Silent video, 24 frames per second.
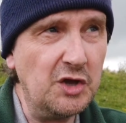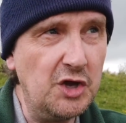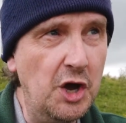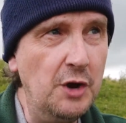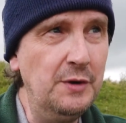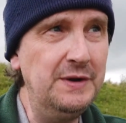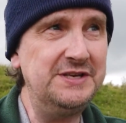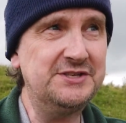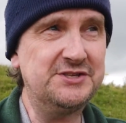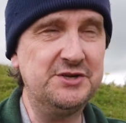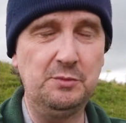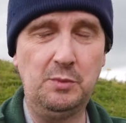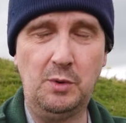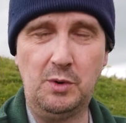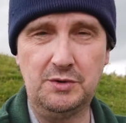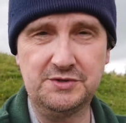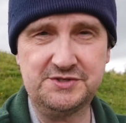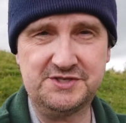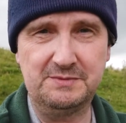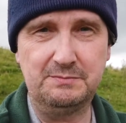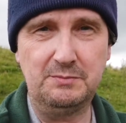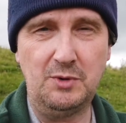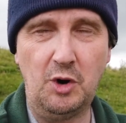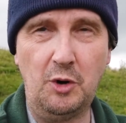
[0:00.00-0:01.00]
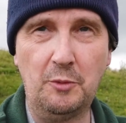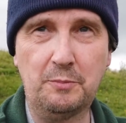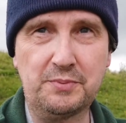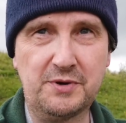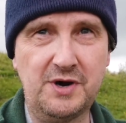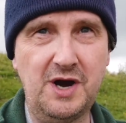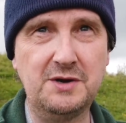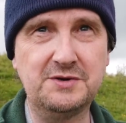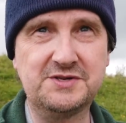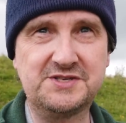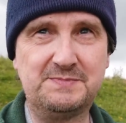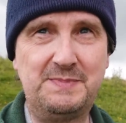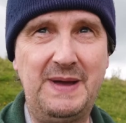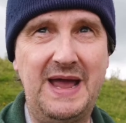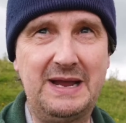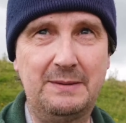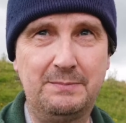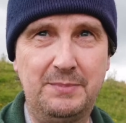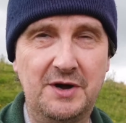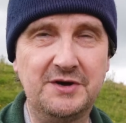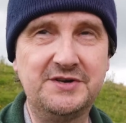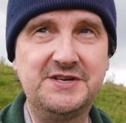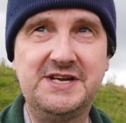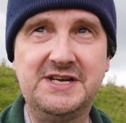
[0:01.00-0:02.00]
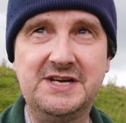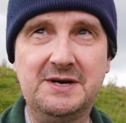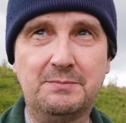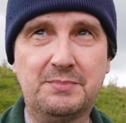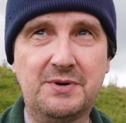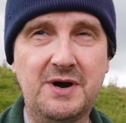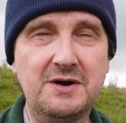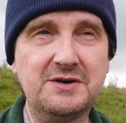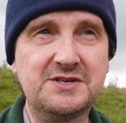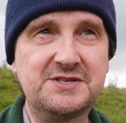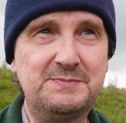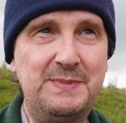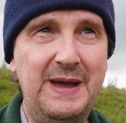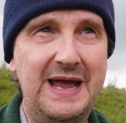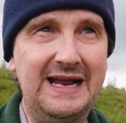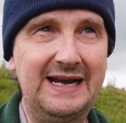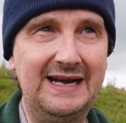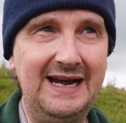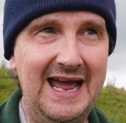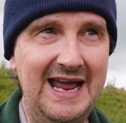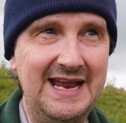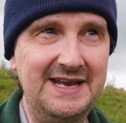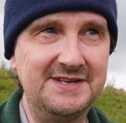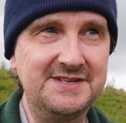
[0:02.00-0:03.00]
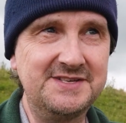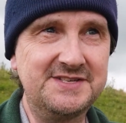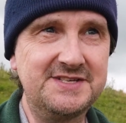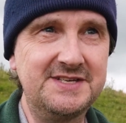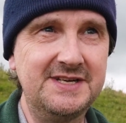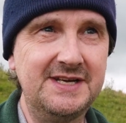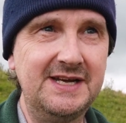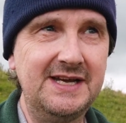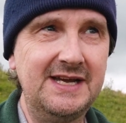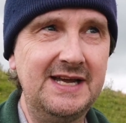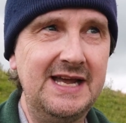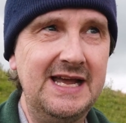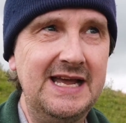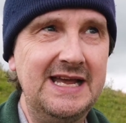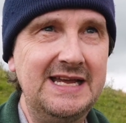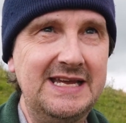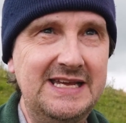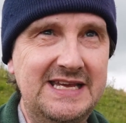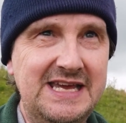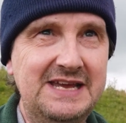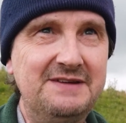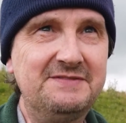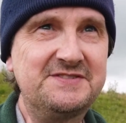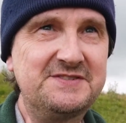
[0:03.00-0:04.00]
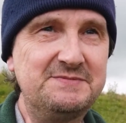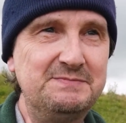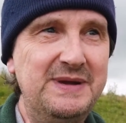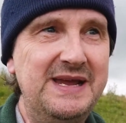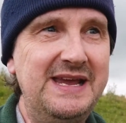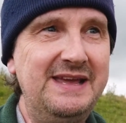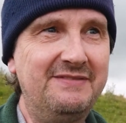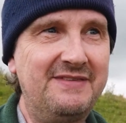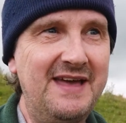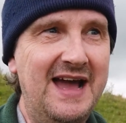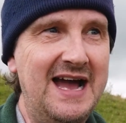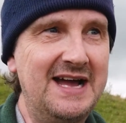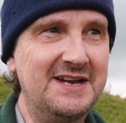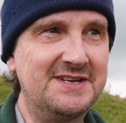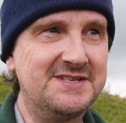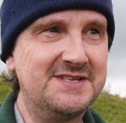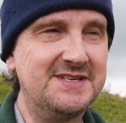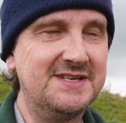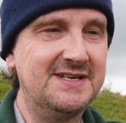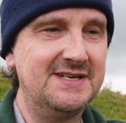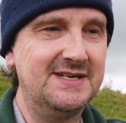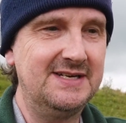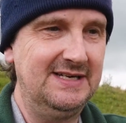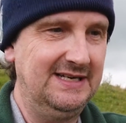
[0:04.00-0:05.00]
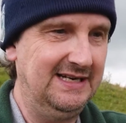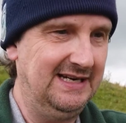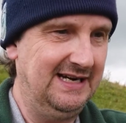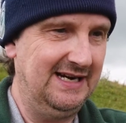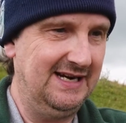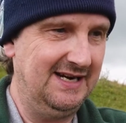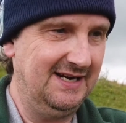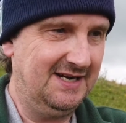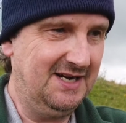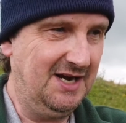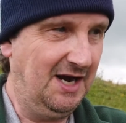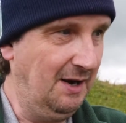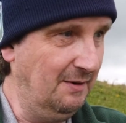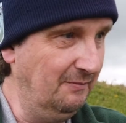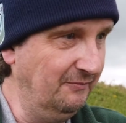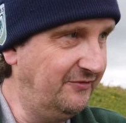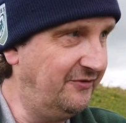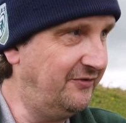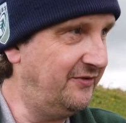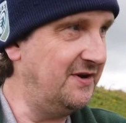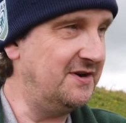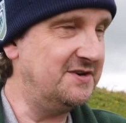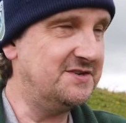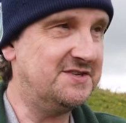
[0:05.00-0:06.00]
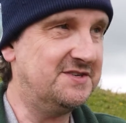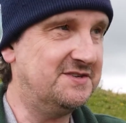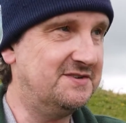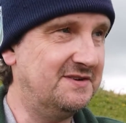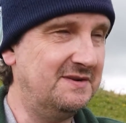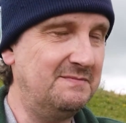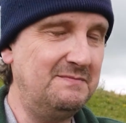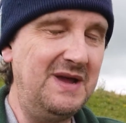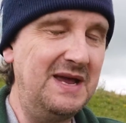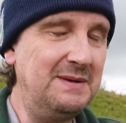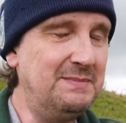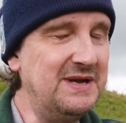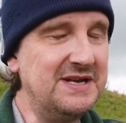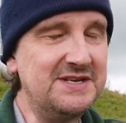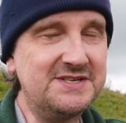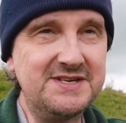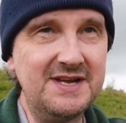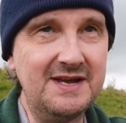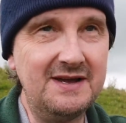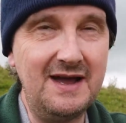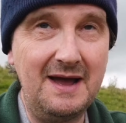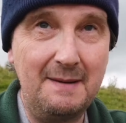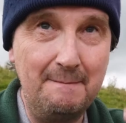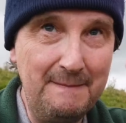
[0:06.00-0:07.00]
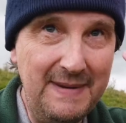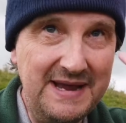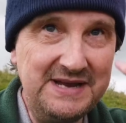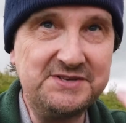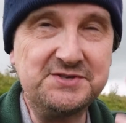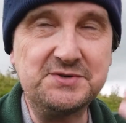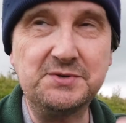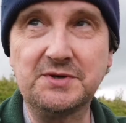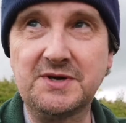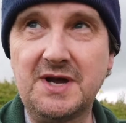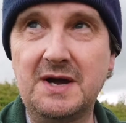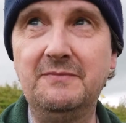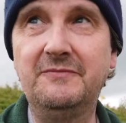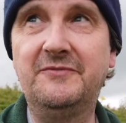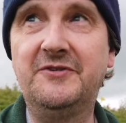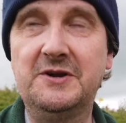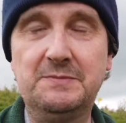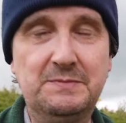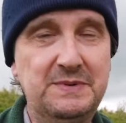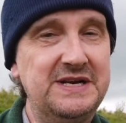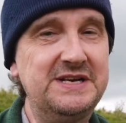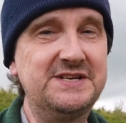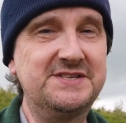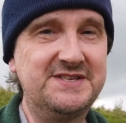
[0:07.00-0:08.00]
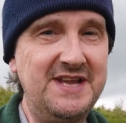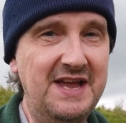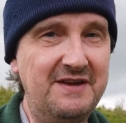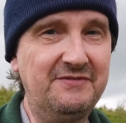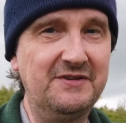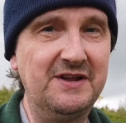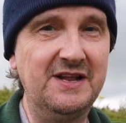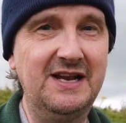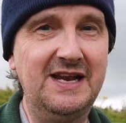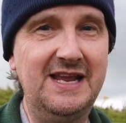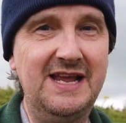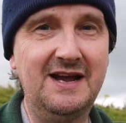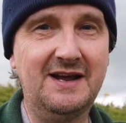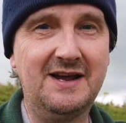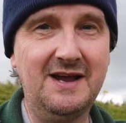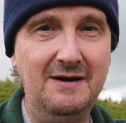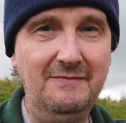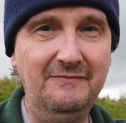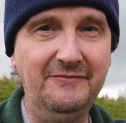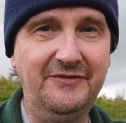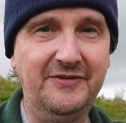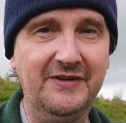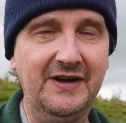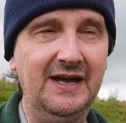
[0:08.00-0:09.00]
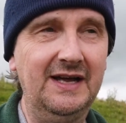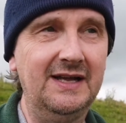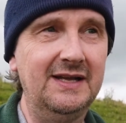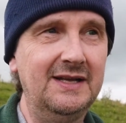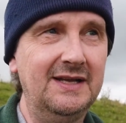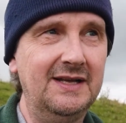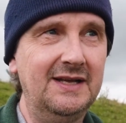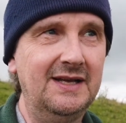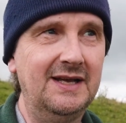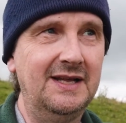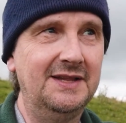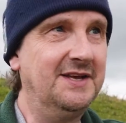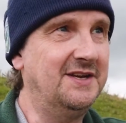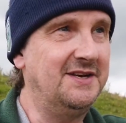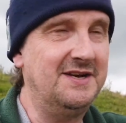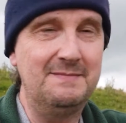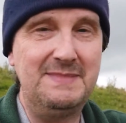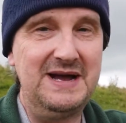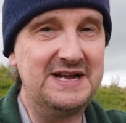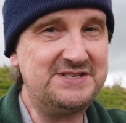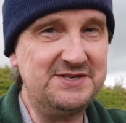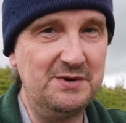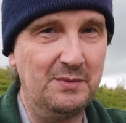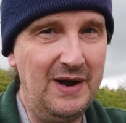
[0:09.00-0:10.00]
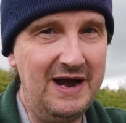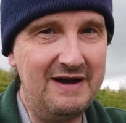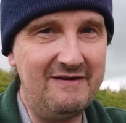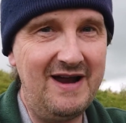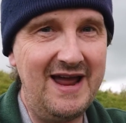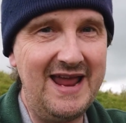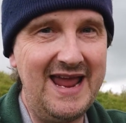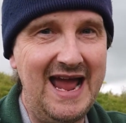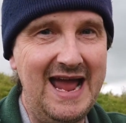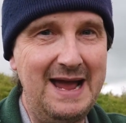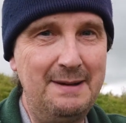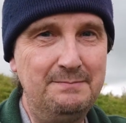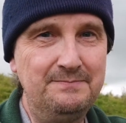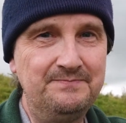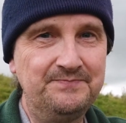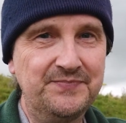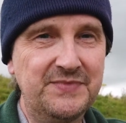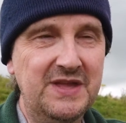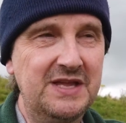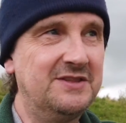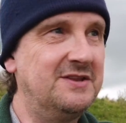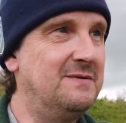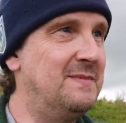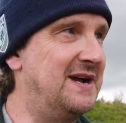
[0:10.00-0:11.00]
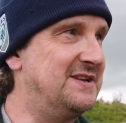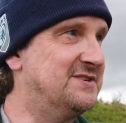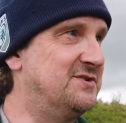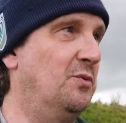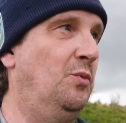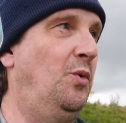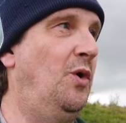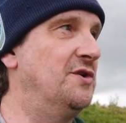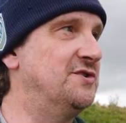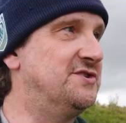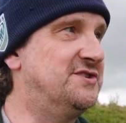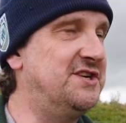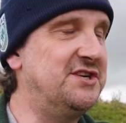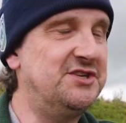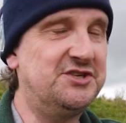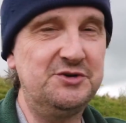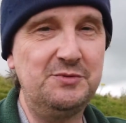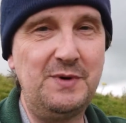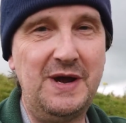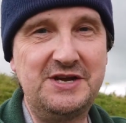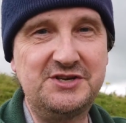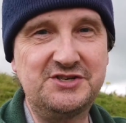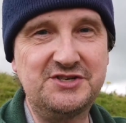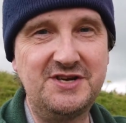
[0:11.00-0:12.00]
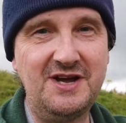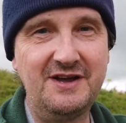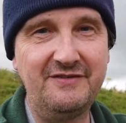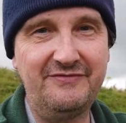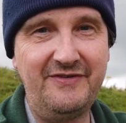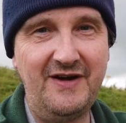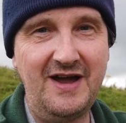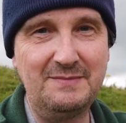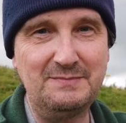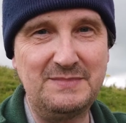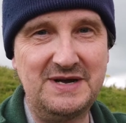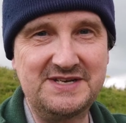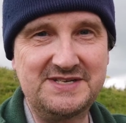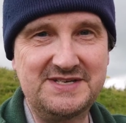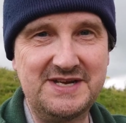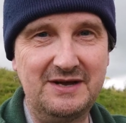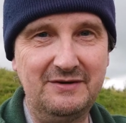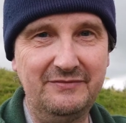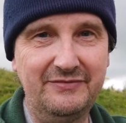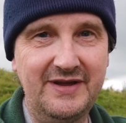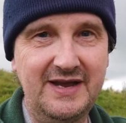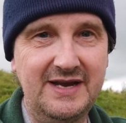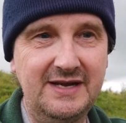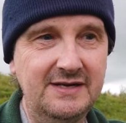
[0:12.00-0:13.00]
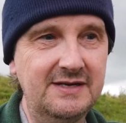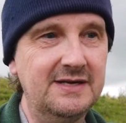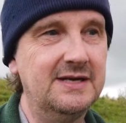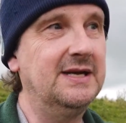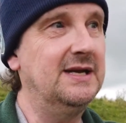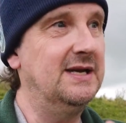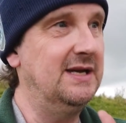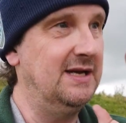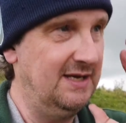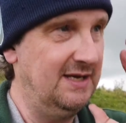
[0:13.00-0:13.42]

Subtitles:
going towards a more pro-spec body and a pro-spec lens gives me that comfort. Maybe it's a mental comfort, but it's definitely a comfort that no matter where I am, no matter what situation I find myself in,